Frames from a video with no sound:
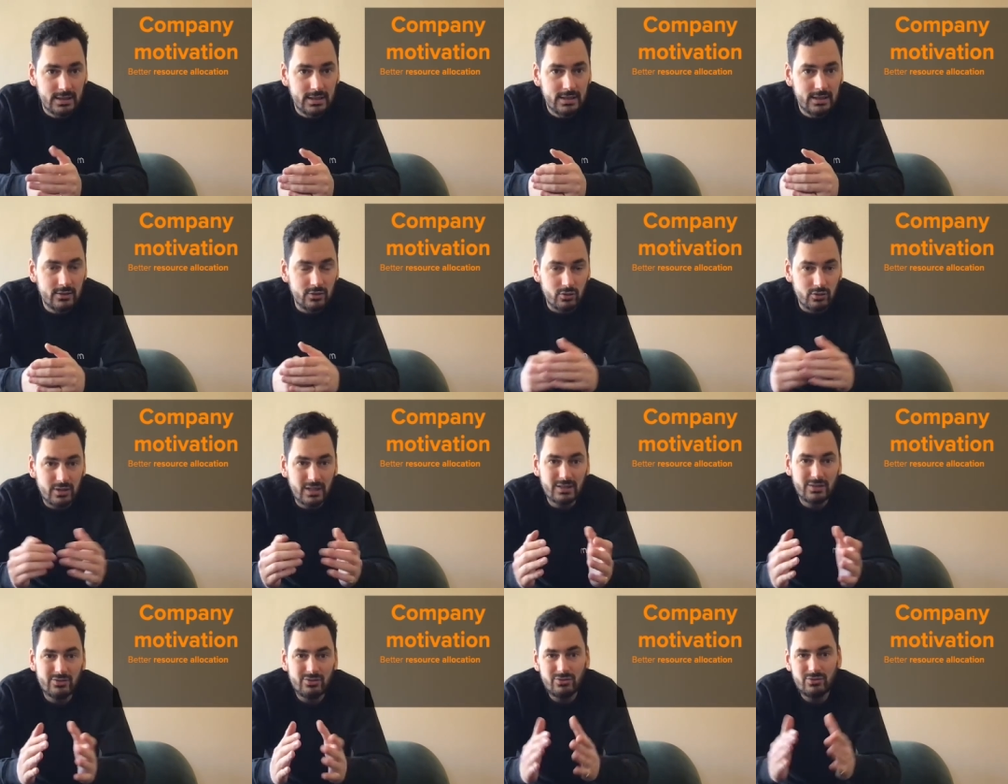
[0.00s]
So
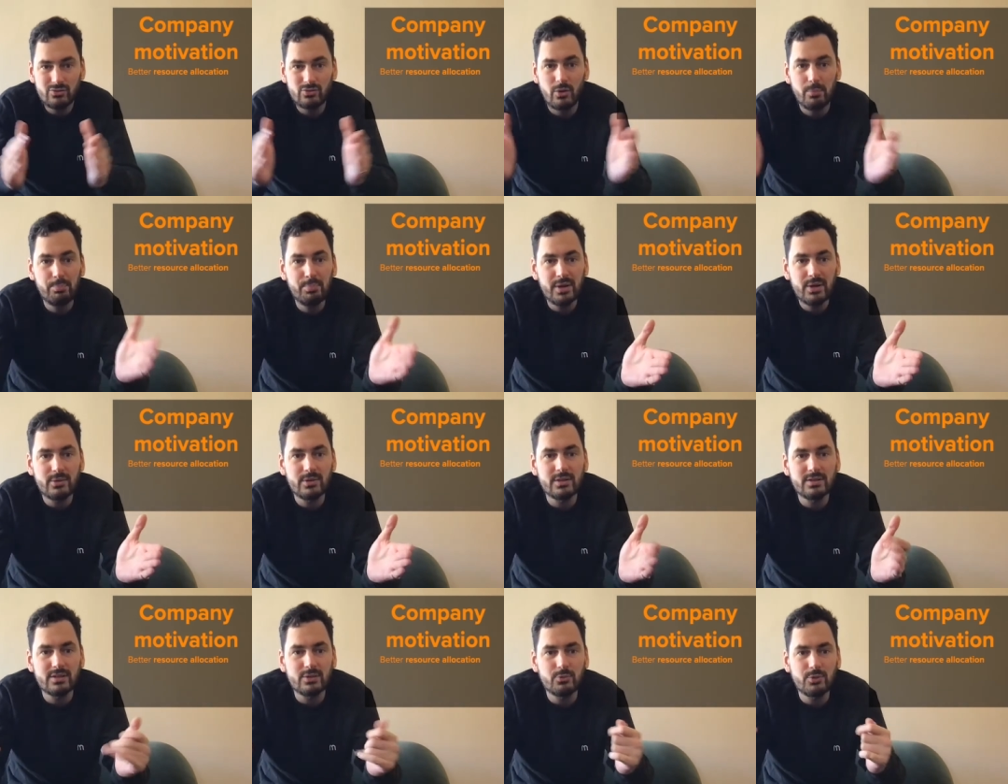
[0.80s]
that's also a
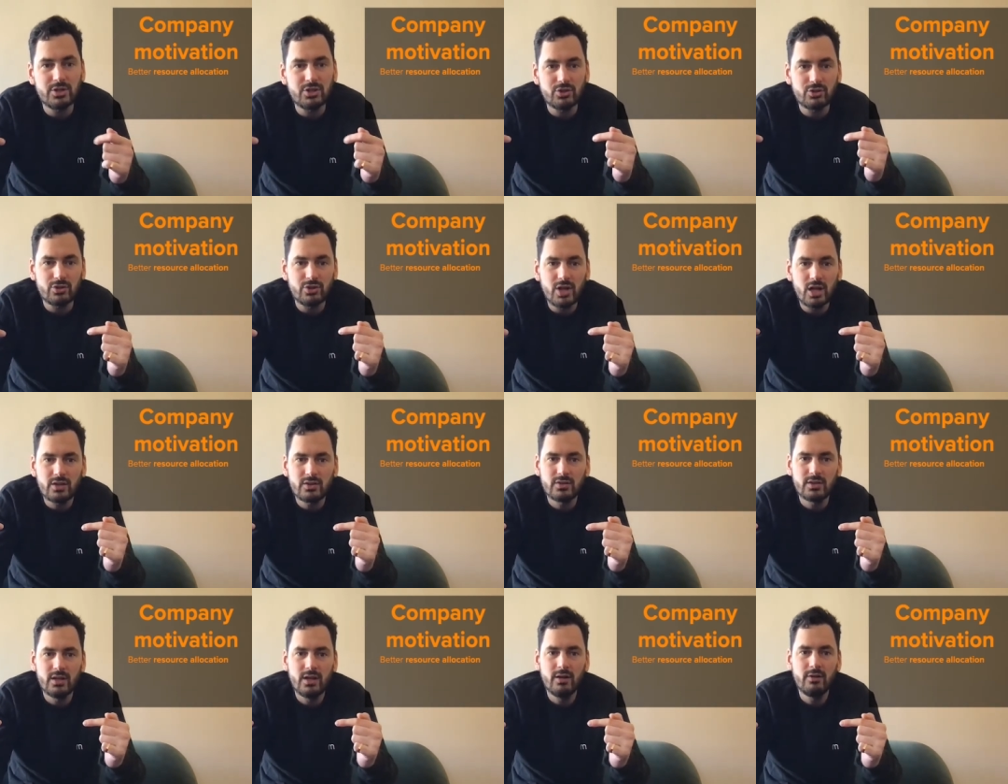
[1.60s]
period in which you're
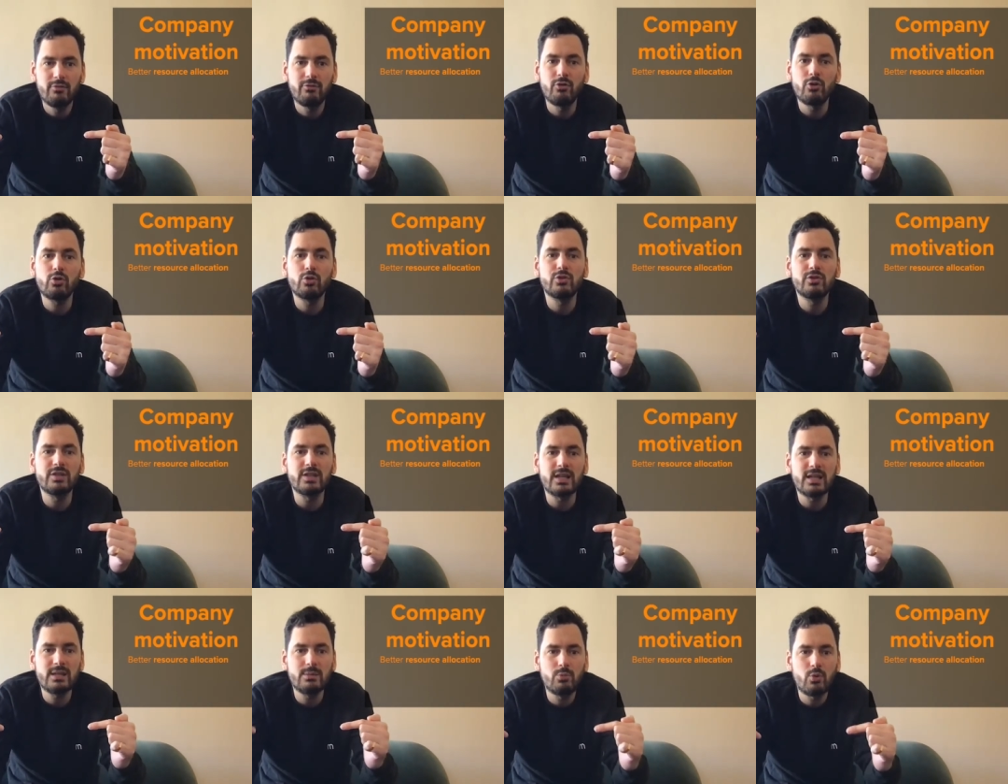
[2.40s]
not
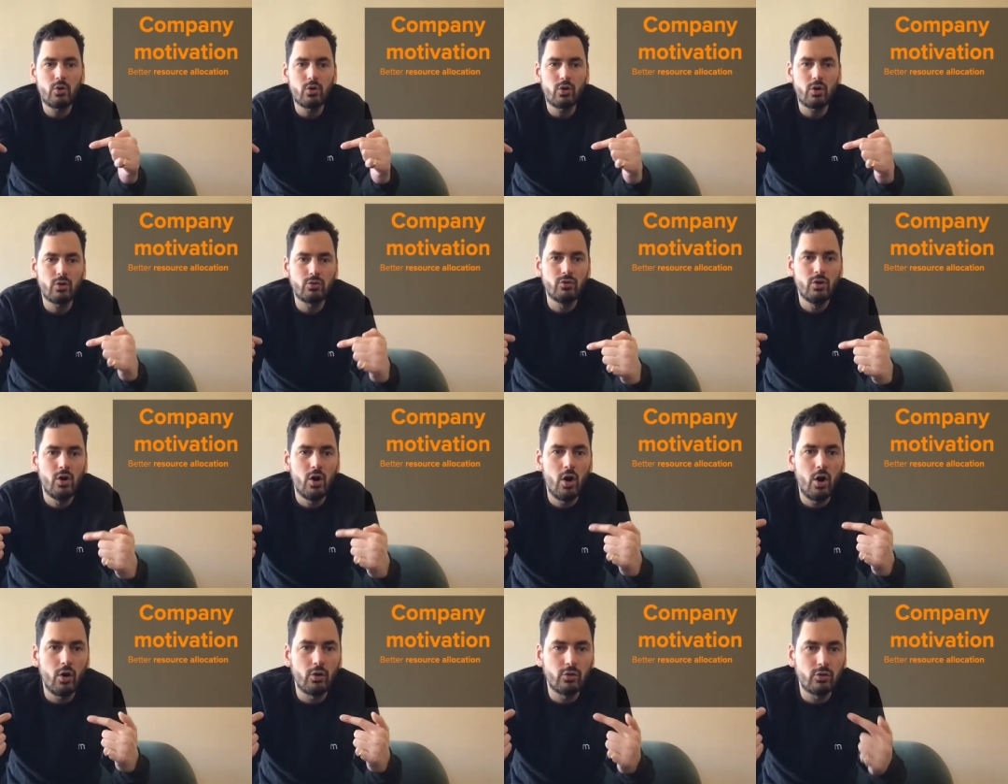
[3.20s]
focusing anymore
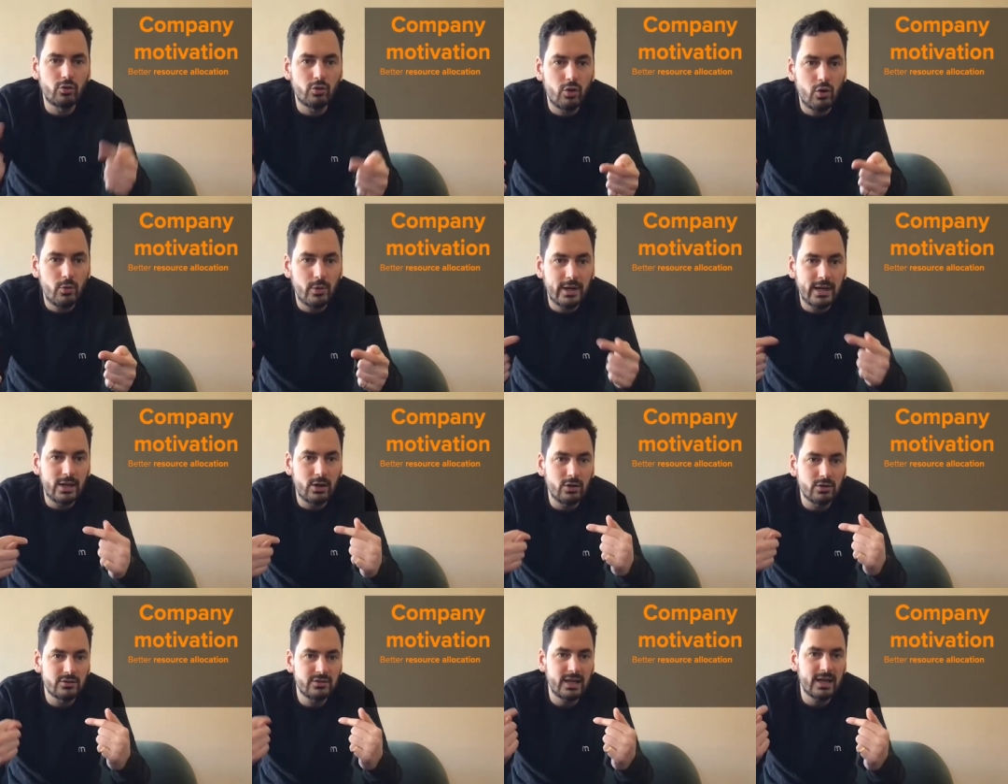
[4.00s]
on growing,
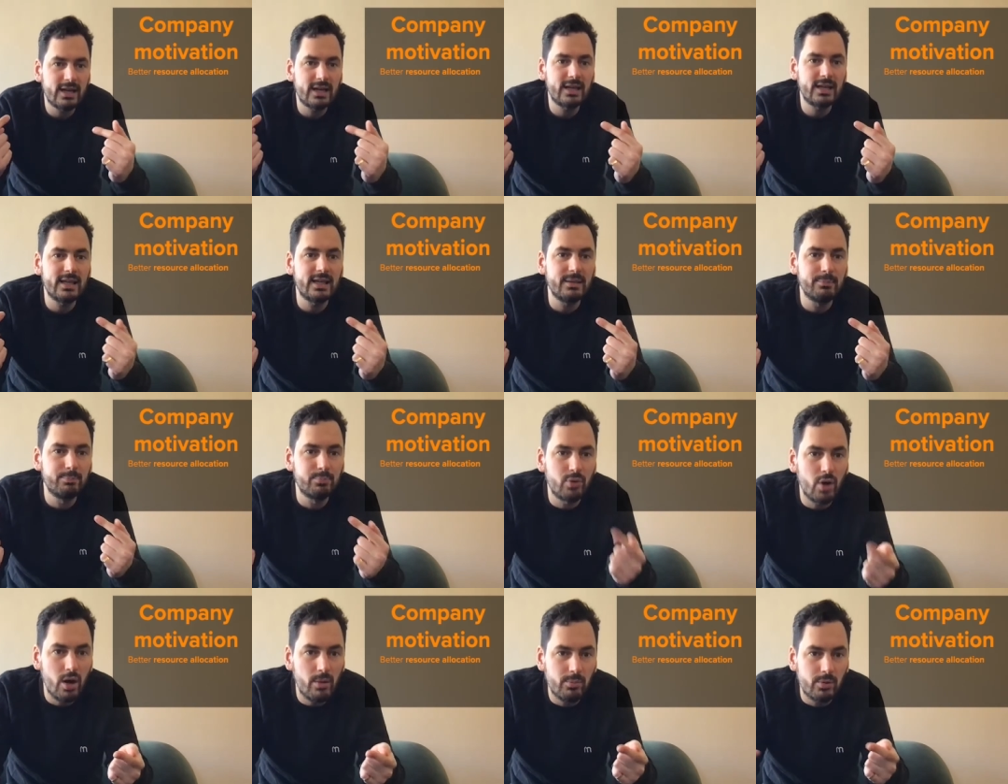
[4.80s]
on tackling
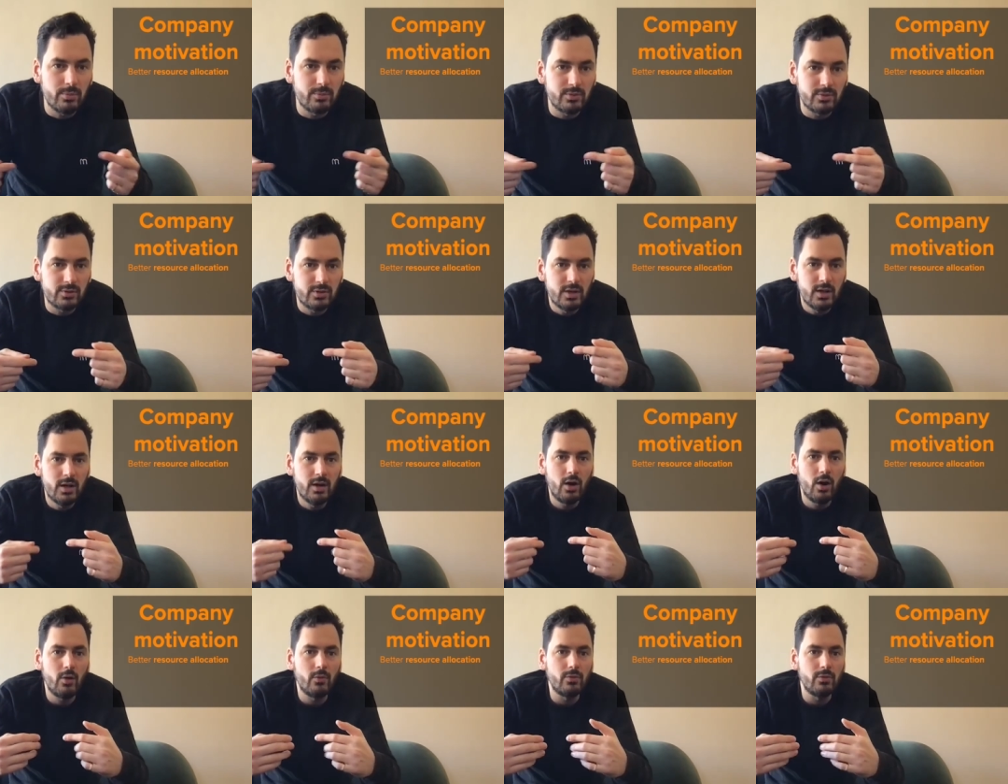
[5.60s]
problems,
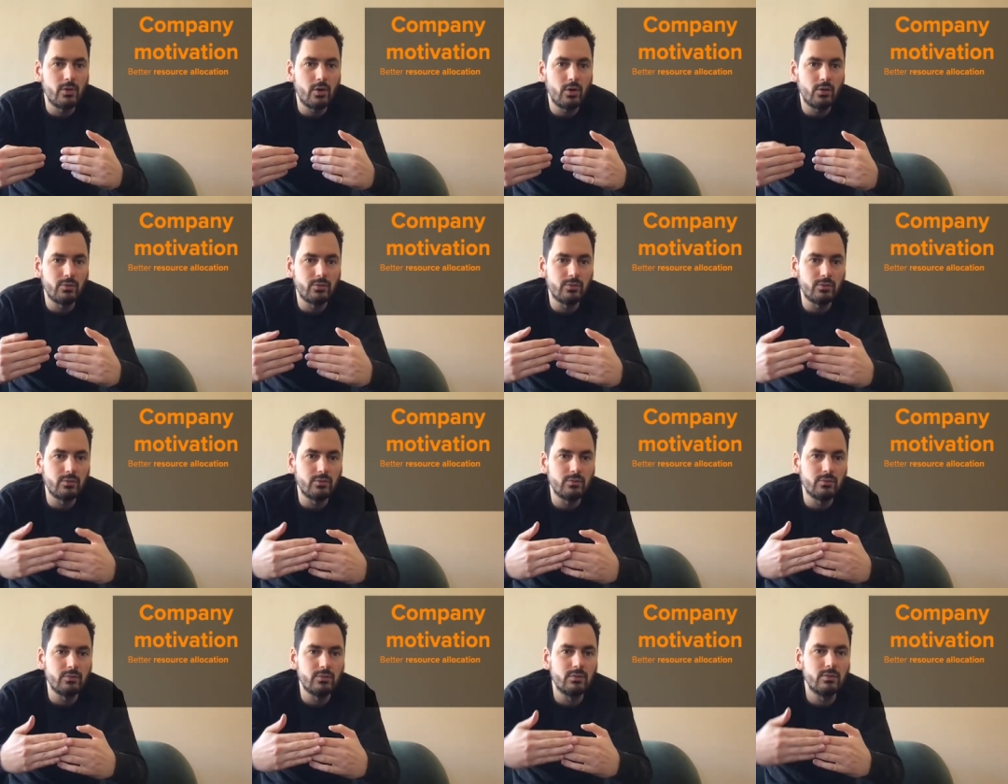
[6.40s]

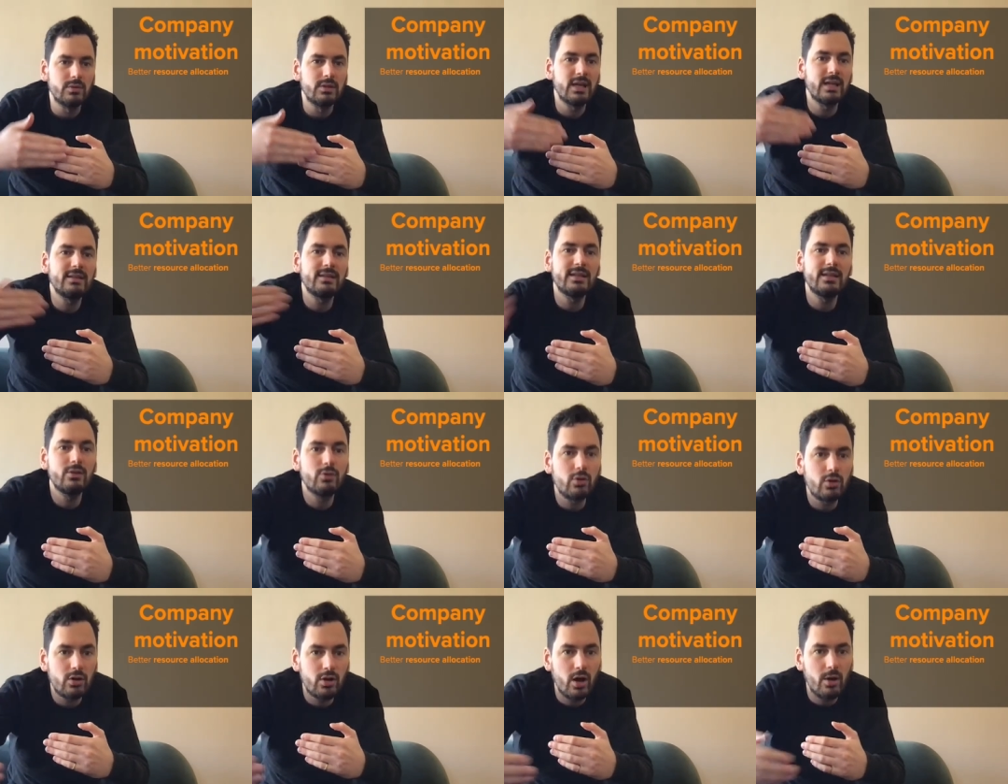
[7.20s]
on getting
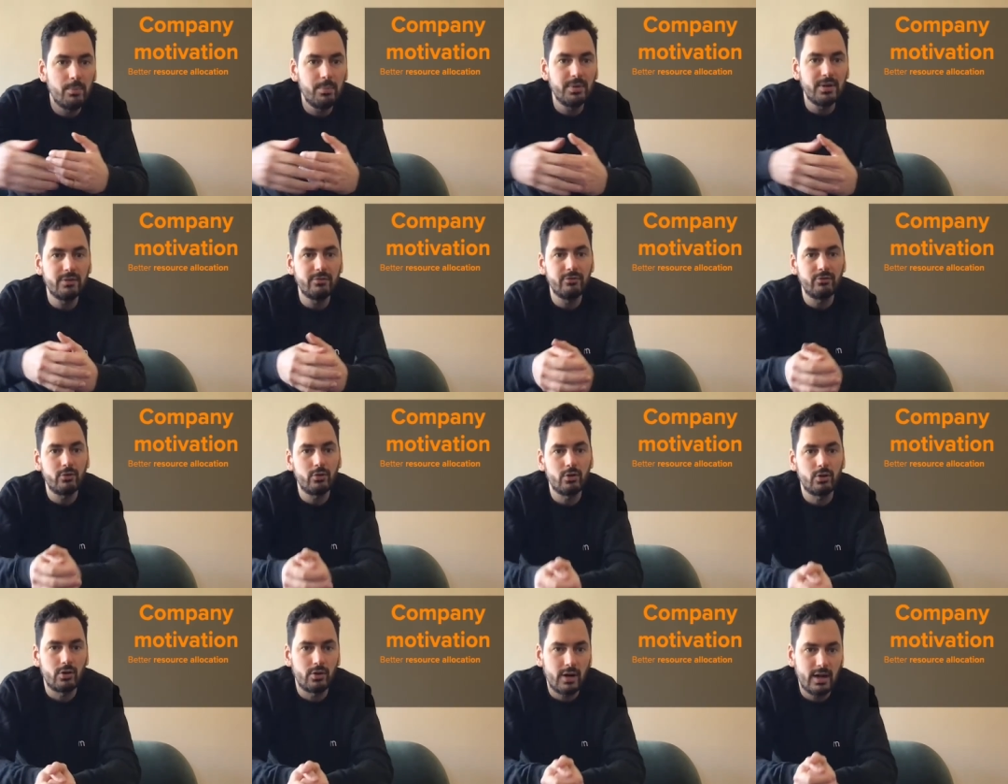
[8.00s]
your company
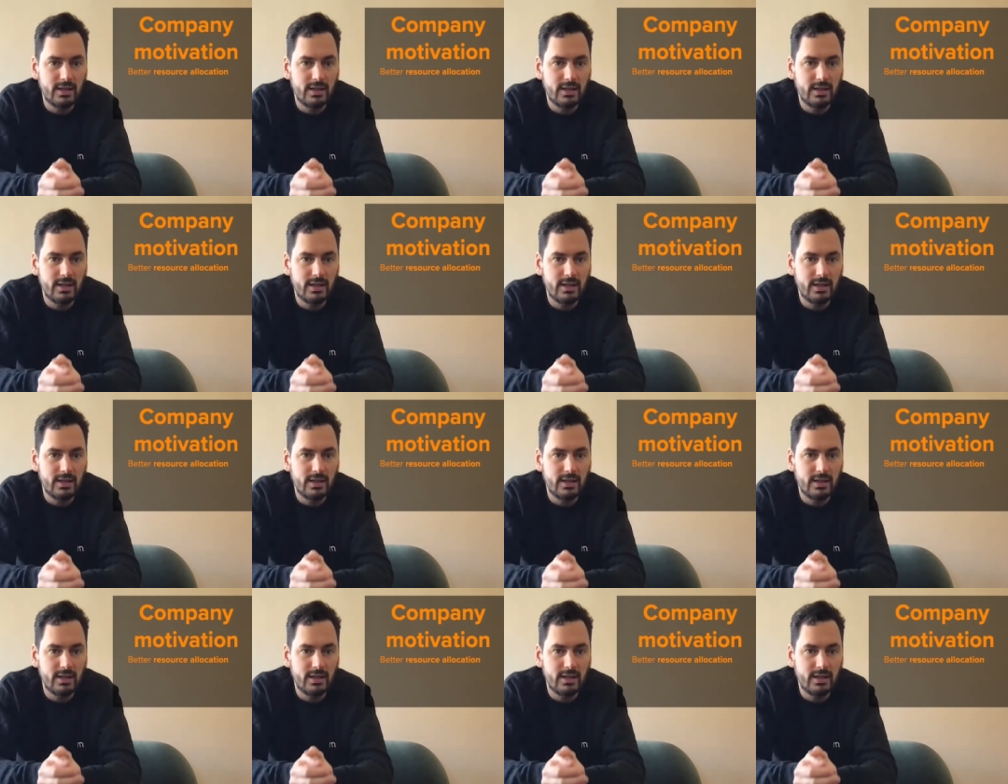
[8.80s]
further.